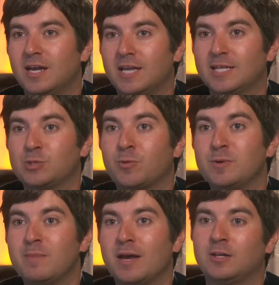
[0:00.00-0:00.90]
And that's where
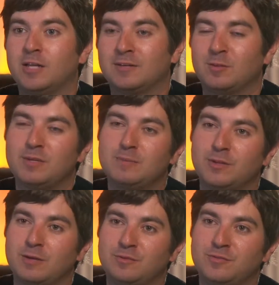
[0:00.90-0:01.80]
we met a lot of the
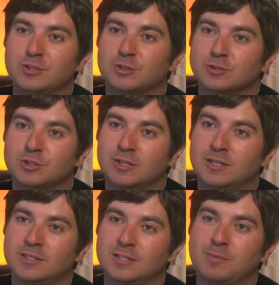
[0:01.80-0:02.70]
people that we feature in,
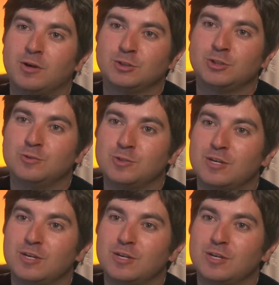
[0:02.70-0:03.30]
uh, in Punk Jews.